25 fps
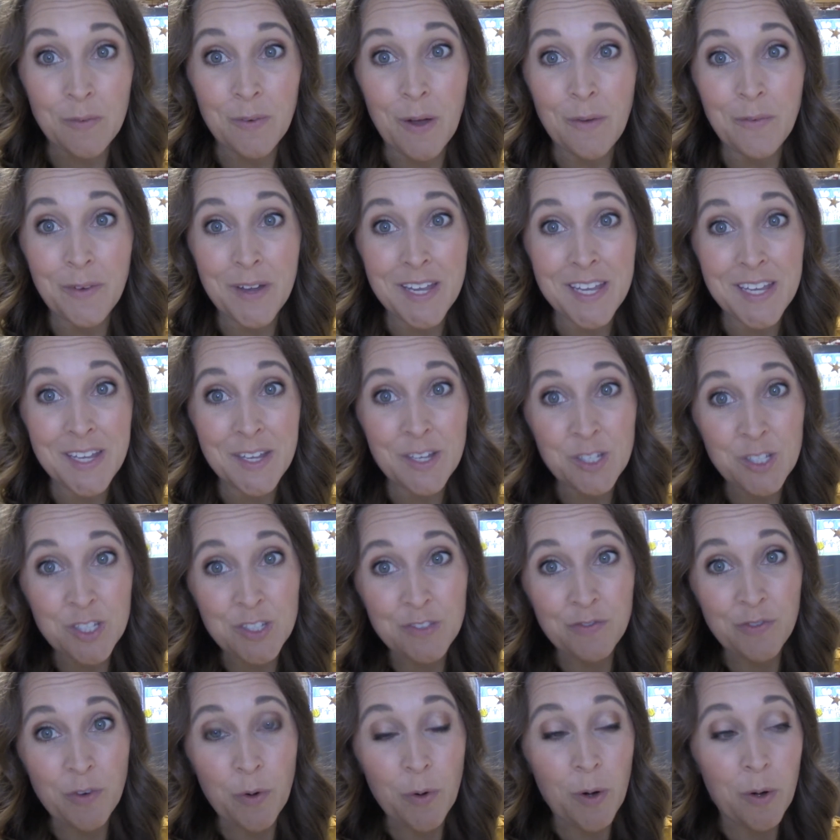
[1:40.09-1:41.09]
what we
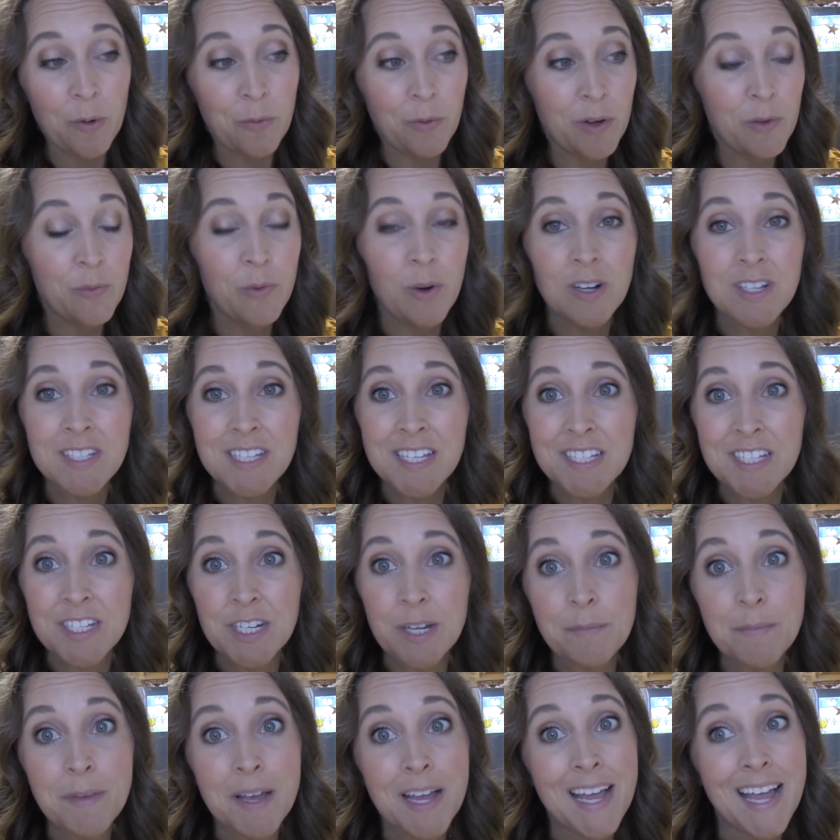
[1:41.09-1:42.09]
use for reward
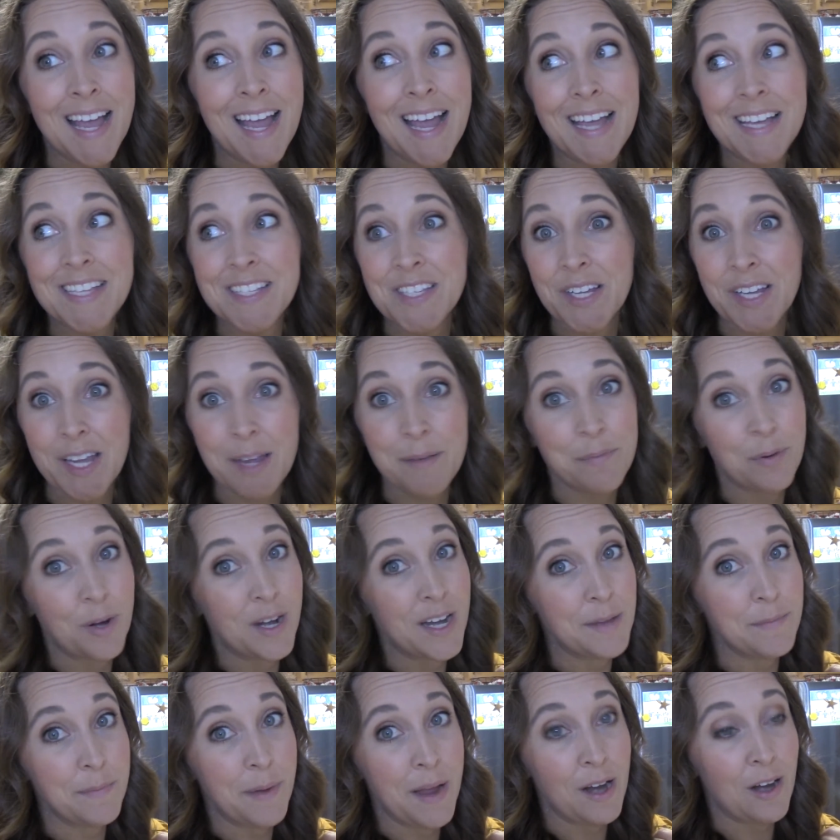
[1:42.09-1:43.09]
system, is looking
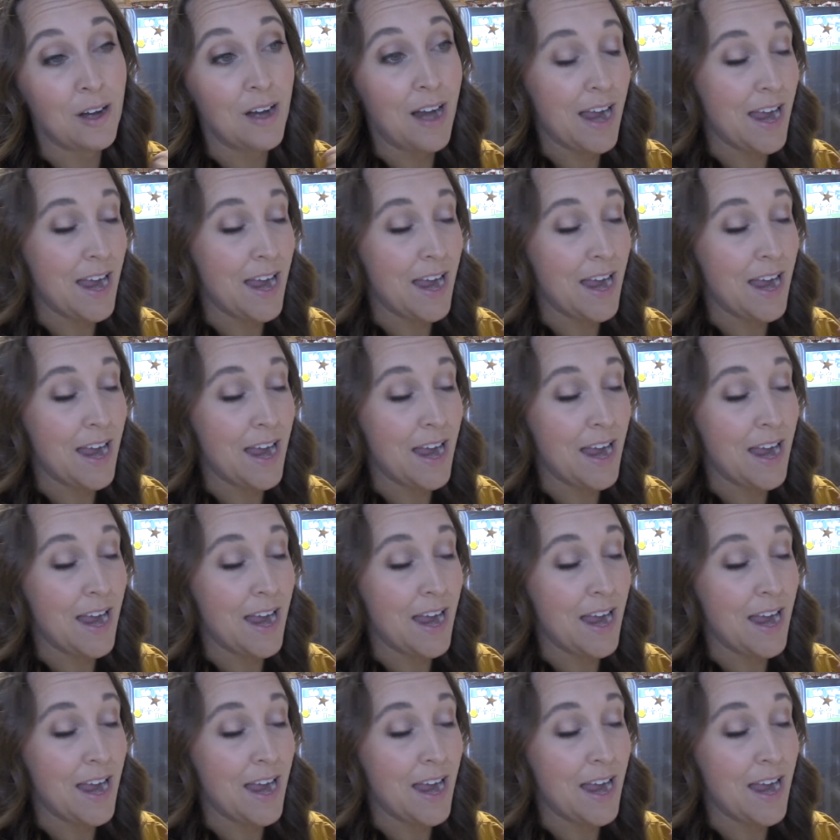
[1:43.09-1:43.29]
pretty bare.